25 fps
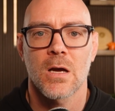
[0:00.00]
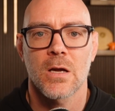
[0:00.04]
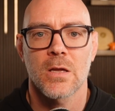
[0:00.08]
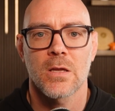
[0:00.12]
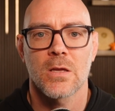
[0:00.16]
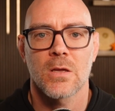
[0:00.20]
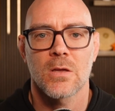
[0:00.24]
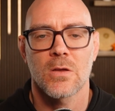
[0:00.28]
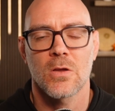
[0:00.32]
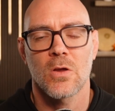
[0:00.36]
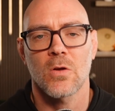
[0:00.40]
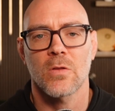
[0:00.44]

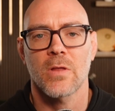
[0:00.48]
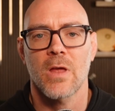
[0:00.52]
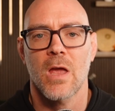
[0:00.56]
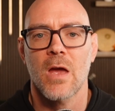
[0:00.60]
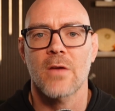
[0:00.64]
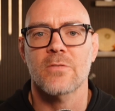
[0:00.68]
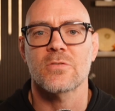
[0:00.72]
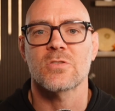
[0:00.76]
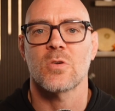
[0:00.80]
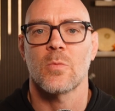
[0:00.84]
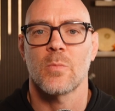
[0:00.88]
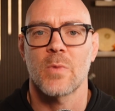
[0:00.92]
You only
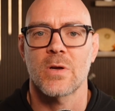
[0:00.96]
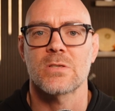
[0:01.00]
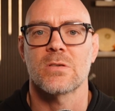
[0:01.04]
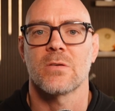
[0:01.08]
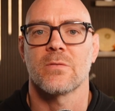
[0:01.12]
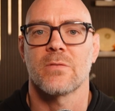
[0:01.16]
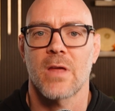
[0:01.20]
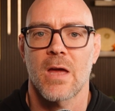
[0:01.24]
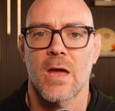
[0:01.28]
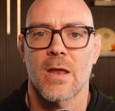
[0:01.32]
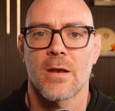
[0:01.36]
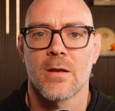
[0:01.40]
have so much
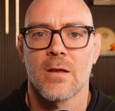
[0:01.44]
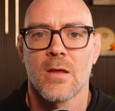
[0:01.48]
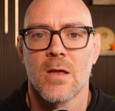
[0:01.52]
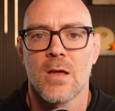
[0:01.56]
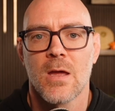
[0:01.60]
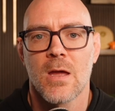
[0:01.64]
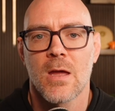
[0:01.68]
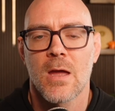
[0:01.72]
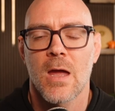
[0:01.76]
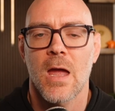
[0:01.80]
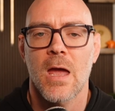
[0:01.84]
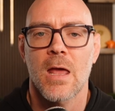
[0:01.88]
of that.
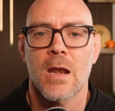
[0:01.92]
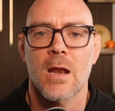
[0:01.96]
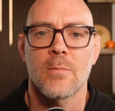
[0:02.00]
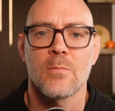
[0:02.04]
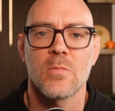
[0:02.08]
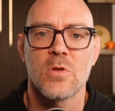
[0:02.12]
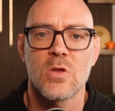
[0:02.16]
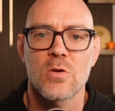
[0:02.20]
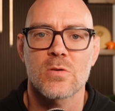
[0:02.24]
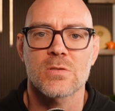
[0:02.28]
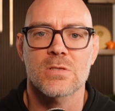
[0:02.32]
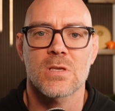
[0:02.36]
And
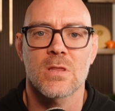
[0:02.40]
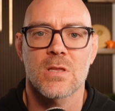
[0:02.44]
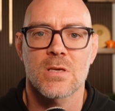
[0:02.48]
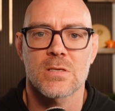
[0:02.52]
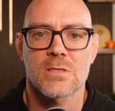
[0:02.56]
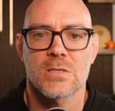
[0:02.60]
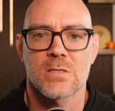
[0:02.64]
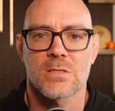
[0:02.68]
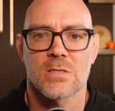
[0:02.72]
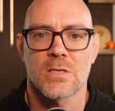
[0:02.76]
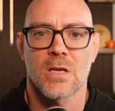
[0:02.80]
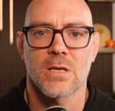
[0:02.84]
I'm using
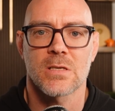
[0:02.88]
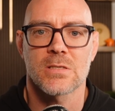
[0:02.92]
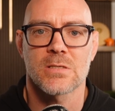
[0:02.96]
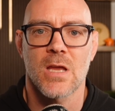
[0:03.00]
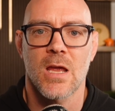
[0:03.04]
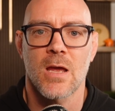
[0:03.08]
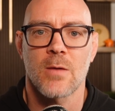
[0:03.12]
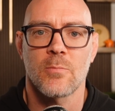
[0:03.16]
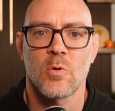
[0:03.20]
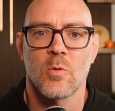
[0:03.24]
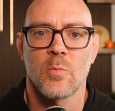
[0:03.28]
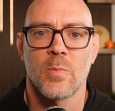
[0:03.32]
this as an
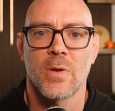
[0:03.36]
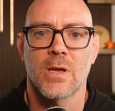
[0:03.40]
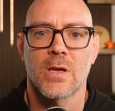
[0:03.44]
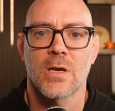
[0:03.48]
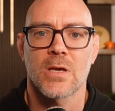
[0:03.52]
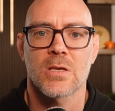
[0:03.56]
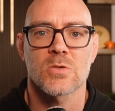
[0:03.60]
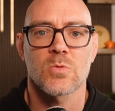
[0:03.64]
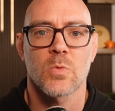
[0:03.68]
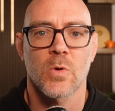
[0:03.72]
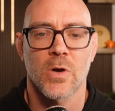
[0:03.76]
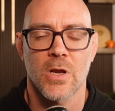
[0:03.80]
example
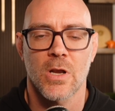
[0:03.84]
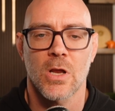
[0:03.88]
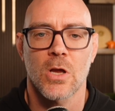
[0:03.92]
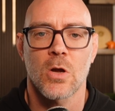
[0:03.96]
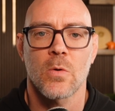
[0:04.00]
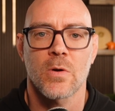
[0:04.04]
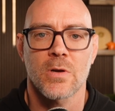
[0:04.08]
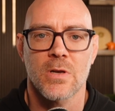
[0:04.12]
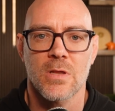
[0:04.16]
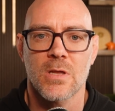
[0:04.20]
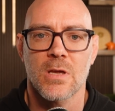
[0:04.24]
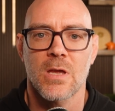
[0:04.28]
because we're going to
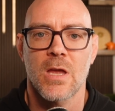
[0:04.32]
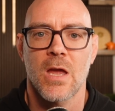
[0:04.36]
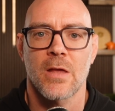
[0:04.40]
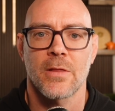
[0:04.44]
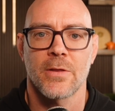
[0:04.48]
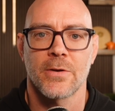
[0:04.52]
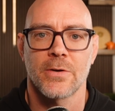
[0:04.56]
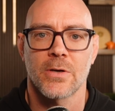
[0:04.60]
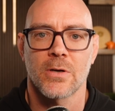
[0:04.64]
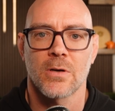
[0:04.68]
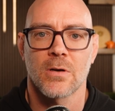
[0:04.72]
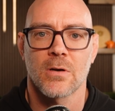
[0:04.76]
go into the
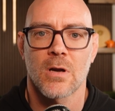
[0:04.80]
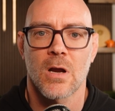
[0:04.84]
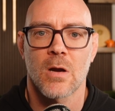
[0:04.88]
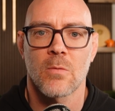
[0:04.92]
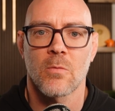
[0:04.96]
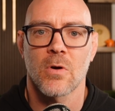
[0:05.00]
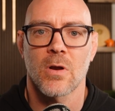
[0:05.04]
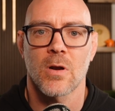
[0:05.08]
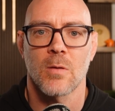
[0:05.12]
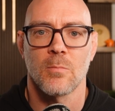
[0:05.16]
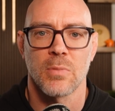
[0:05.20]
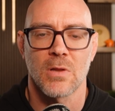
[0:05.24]
calendar and
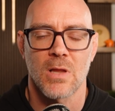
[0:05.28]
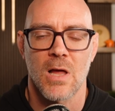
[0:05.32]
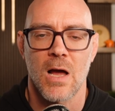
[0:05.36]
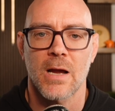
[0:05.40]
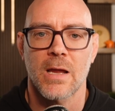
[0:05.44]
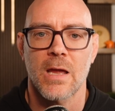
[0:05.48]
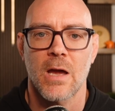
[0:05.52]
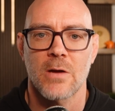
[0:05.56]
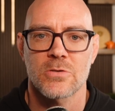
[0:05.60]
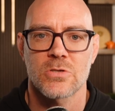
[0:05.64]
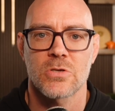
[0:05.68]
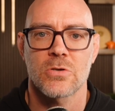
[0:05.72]
we're going to
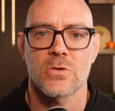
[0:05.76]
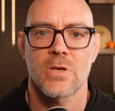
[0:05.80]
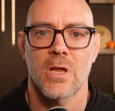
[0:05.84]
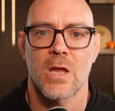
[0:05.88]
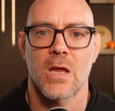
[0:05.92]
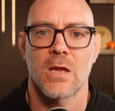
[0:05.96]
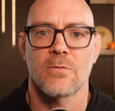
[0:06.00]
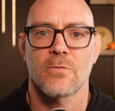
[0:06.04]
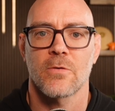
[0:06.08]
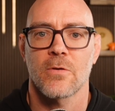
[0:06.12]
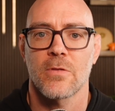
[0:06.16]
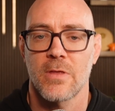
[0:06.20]
block out your
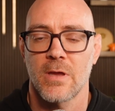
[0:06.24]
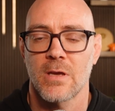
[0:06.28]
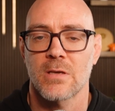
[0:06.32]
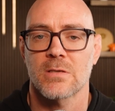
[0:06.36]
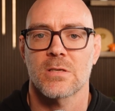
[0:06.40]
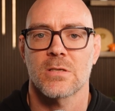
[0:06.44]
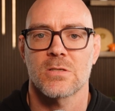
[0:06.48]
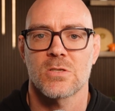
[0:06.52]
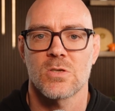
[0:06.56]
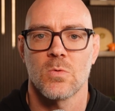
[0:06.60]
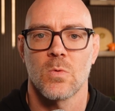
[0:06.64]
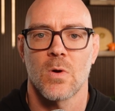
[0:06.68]
day for
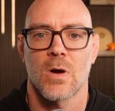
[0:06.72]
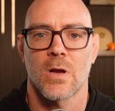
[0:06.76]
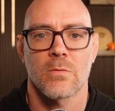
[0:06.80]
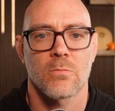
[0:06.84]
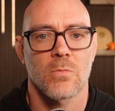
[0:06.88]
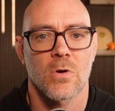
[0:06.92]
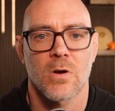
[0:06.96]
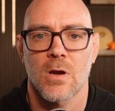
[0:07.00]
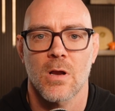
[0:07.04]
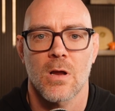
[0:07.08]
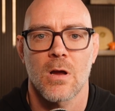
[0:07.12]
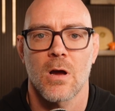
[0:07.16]
things that you want.
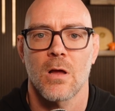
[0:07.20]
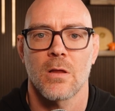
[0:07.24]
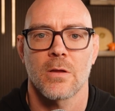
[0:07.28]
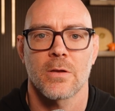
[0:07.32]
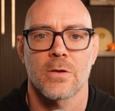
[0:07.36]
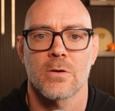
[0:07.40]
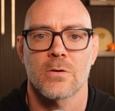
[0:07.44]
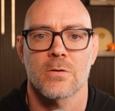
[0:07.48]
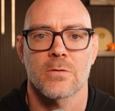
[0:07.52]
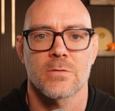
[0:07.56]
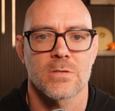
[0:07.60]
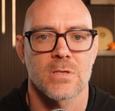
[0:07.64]
And we're going to call
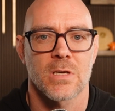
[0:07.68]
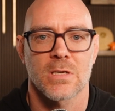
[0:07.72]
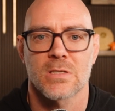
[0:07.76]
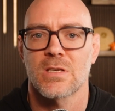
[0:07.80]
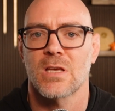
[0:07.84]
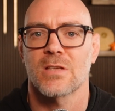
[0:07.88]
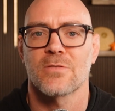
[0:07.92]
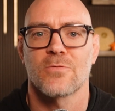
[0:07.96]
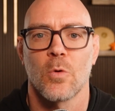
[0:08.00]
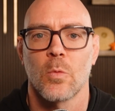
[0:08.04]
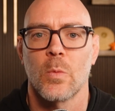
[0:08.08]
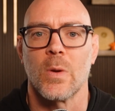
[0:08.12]
it your
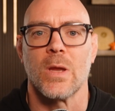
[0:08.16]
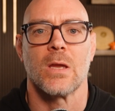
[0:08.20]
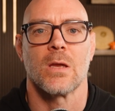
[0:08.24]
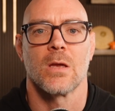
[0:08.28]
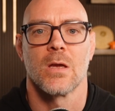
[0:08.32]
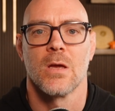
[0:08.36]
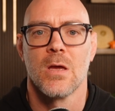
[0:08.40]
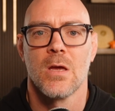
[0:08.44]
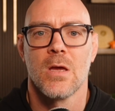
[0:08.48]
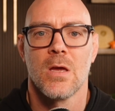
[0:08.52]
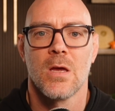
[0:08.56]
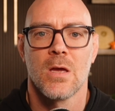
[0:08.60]
successful
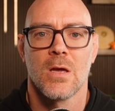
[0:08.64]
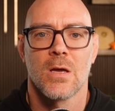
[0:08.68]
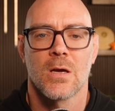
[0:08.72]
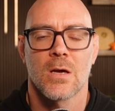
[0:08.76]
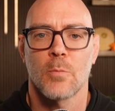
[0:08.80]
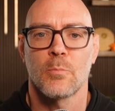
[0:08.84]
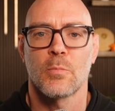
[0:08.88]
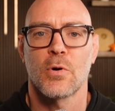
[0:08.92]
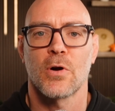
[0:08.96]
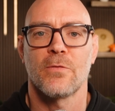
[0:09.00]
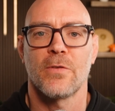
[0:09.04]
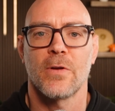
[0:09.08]
week,
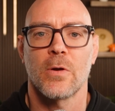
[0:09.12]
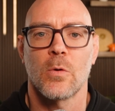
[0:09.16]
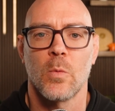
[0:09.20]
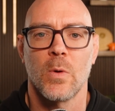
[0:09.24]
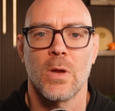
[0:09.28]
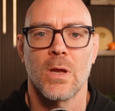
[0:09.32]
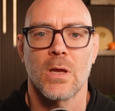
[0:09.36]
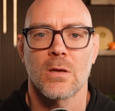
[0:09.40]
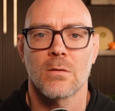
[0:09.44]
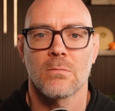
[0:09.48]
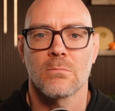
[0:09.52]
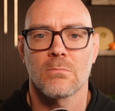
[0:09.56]
a perfect
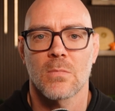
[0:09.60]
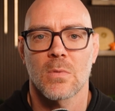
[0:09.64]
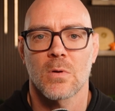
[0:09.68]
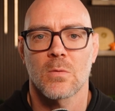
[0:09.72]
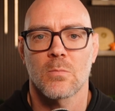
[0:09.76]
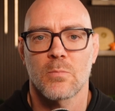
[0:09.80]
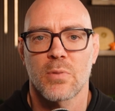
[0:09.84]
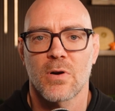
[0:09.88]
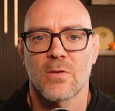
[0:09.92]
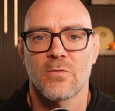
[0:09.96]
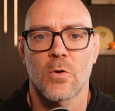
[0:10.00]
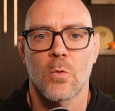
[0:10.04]
week.
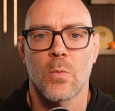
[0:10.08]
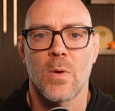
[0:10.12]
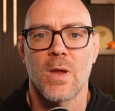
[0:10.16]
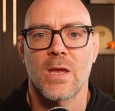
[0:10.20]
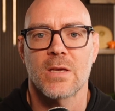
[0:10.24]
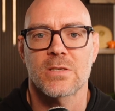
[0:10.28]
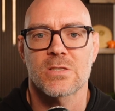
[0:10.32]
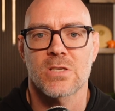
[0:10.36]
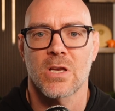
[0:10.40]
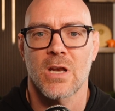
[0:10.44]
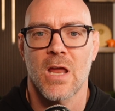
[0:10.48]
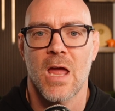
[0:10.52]
Perfect week
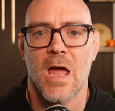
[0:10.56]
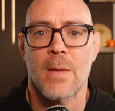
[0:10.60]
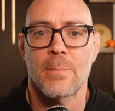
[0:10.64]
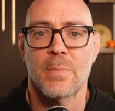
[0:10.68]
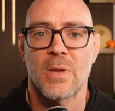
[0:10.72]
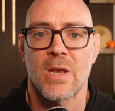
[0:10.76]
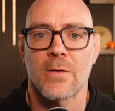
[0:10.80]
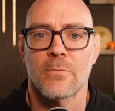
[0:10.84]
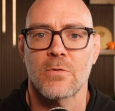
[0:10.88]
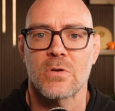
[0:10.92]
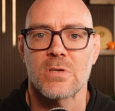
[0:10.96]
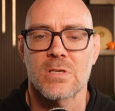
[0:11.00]
isn't going to
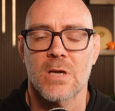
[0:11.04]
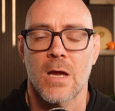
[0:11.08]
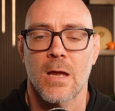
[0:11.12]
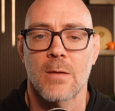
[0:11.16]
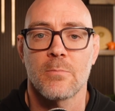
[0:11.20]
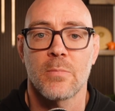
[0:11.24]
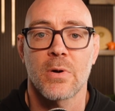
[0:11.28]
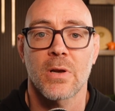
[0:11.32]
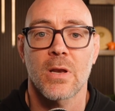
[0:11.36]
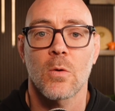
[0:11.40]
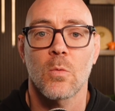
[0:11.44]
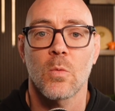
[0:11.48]
happen every
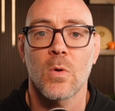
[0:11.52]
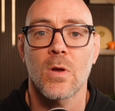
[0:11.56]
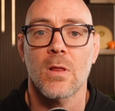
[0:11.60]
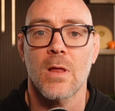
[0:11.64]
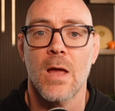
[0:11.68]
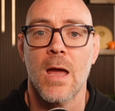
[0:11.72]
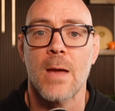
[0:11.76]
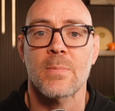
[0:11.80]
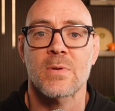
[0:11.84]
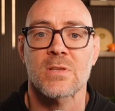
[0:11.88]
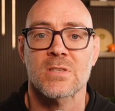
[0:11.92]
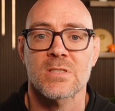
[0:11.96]
time, but it will
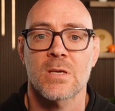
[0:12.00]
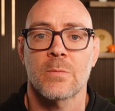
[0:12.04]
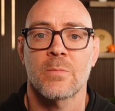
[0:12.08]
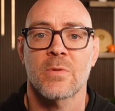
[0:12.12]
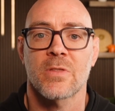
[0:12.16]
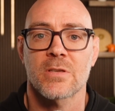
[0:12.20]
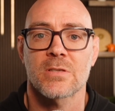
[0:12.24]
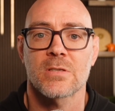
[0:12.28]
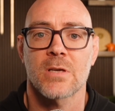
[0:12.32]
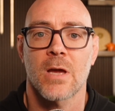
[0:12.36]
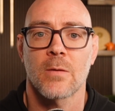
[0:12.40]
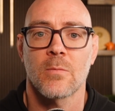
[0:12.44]
happen some
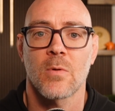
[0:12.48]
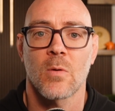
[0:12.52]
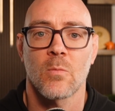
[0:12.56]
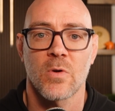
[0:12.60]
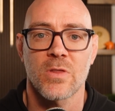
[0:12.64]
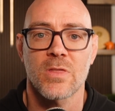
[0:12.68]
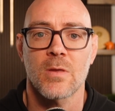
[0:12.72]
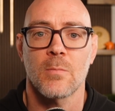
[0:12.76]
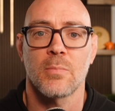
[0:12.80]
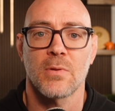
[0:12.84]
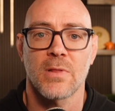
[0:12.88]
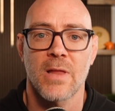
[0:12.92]
of the time. And
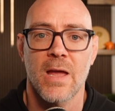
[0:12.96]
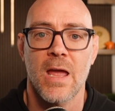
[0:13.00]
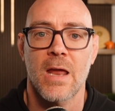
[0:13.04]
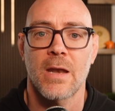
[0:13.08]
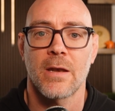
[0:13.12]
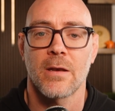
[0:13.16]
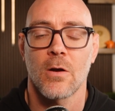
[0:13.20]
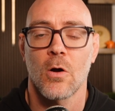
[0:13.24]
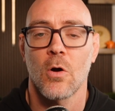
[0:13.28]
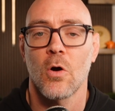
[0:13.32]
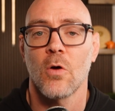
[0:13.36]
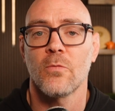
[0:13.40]
with a
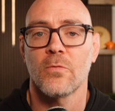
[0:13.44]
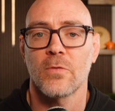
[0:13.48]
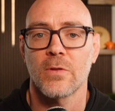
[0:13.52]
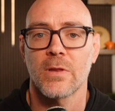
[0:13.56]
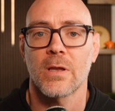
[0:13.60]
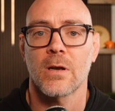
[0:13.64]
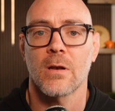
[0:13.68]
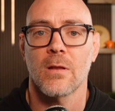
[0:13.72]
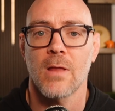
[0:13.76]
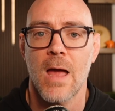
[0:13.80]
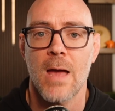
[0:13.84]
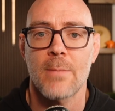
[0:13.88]
plan,
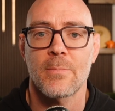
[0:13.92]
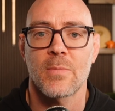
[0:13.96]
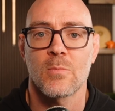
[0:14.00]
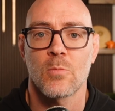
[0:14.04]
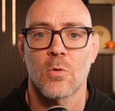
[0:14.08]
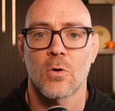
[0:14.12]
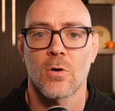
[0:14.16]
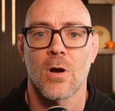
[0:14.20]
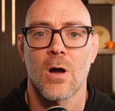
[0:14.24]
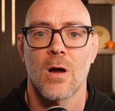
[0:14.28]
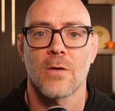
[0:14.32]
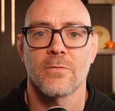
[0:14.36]
hopefully it'll happen
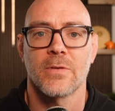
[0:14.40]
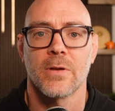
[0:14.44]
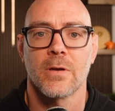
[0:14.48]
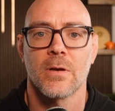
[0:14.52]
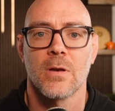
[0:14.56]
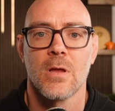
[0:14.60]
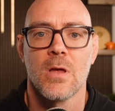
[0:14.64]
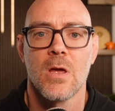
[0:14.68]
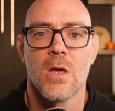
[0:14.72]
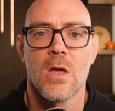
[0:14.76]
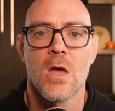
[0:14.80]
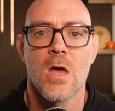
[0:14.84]
more often.